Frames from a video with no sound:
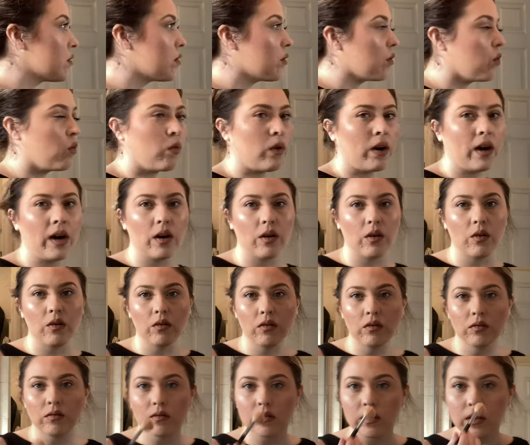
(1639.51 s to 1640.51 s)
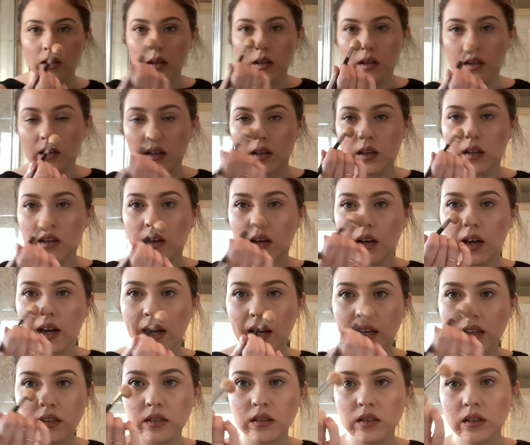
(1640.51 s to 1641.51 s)
Wow. I
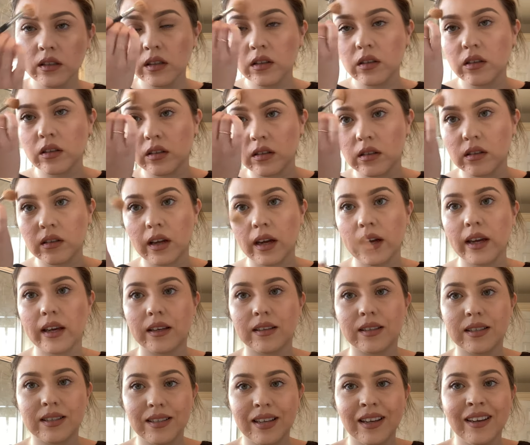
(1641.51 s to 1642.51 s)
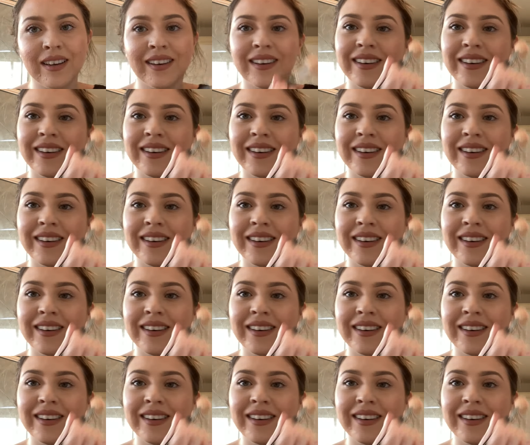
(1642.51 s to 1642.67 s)
actually look nice.